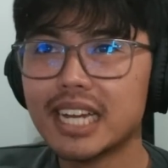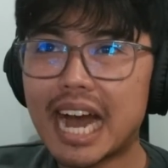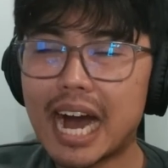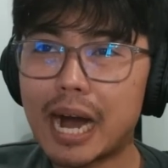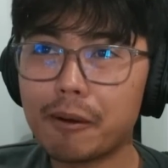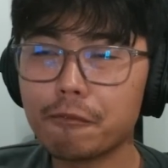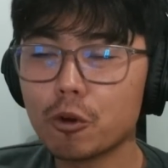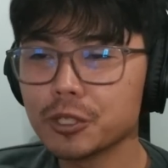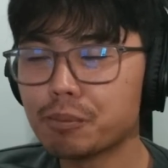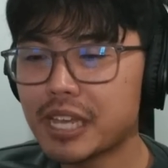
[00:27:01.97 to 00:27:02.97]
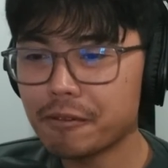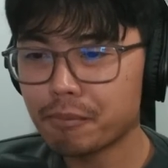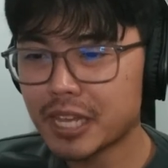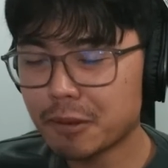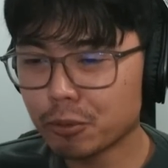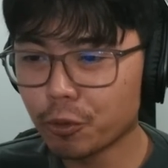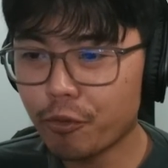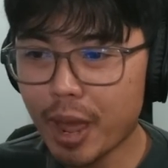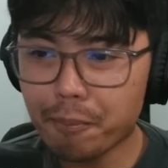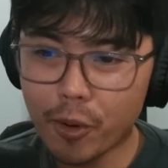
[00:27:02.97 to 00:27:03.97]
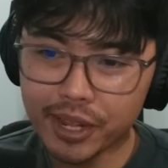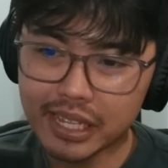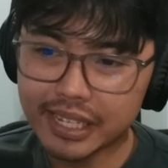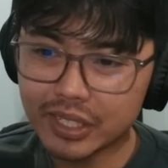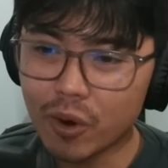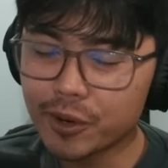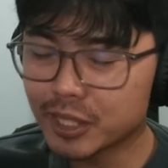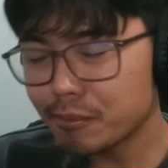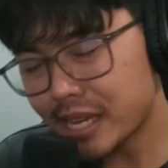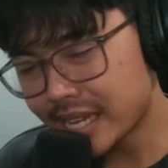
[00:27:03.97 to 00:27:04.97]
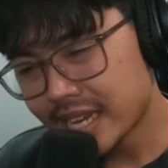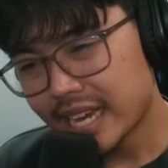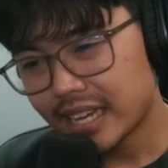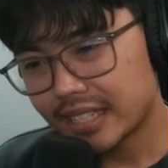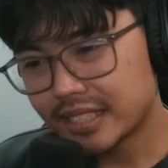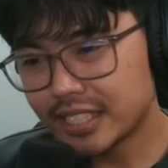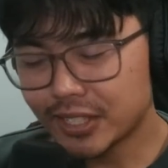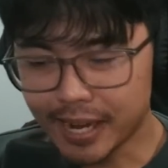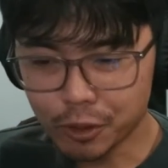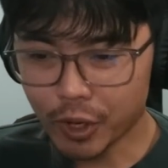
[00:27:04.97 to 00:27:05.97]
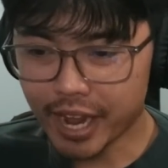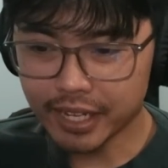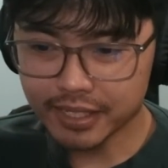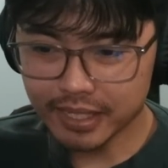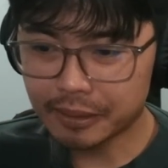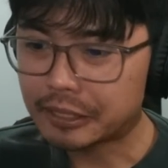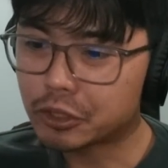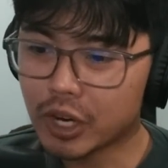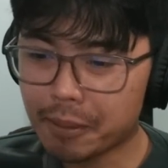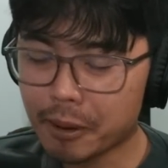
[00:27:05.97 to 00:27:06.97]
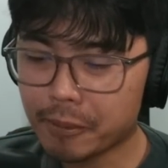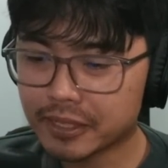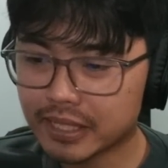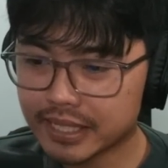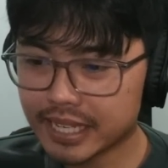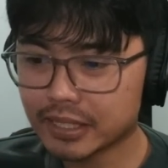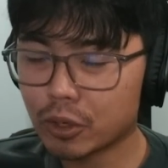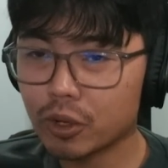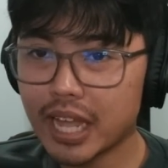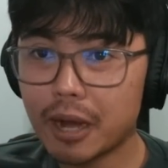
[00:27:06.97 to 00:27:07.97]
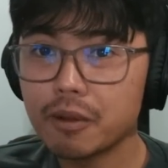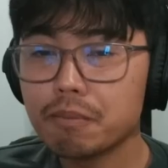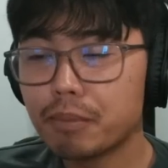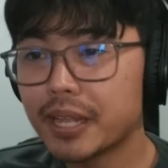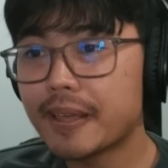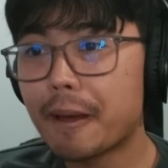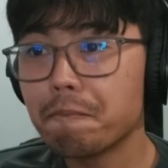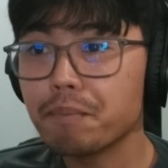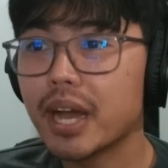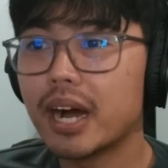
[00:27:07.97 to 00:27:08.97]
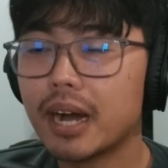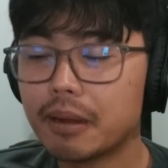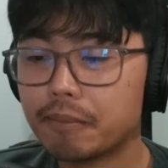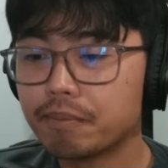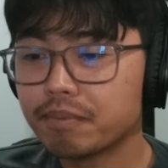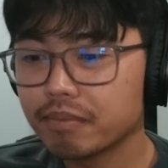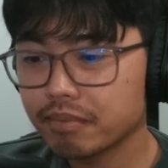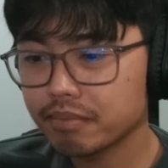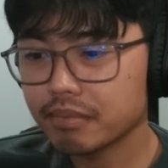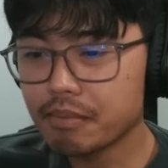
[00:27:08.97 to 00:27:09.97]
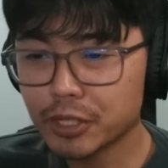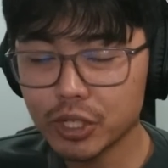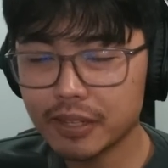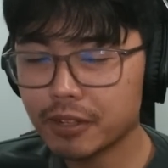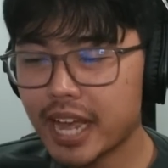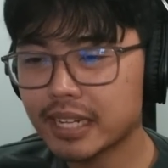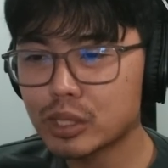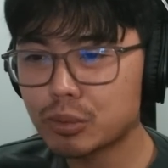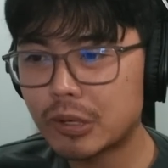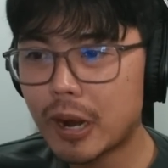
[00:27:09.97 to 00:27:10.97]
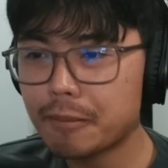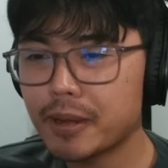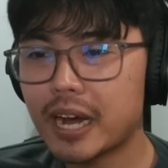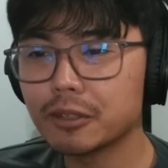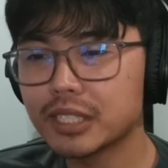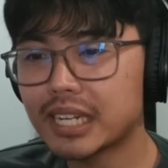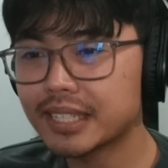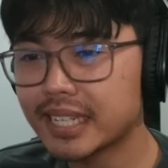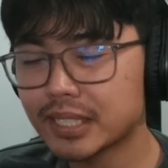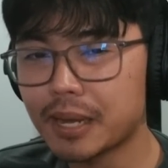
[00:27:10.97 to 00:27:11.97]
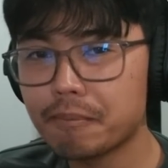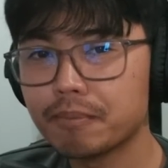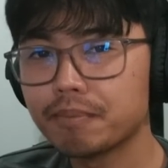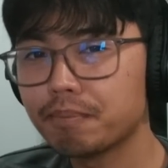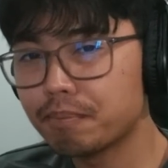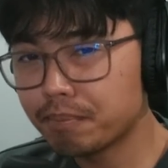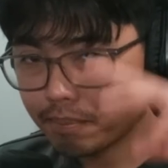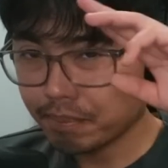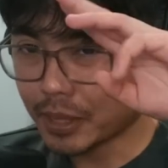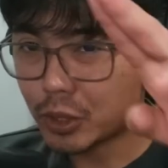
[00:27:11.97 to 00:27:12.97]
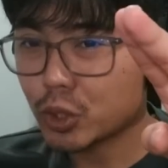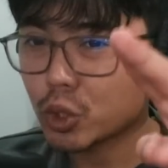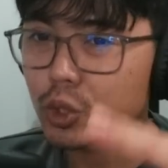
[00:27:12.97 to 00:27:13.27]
Of course, me being Blue Fanboy, it's going to be the Shadow Dragons. I'm going to try my best to test it all out. But yeah, make sure you leave a like and subscribe. I'll see you guys next time. Peace.